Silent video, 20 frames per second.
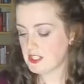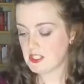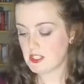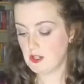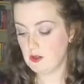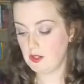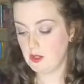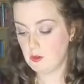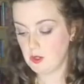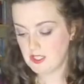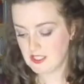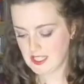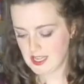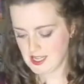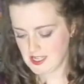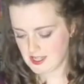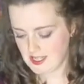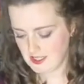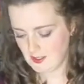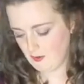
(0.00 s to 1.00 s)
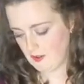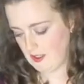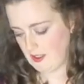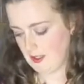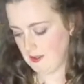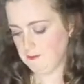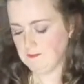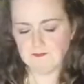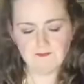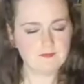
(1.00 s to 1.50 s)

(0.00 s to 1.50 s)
So you want to take this vinegar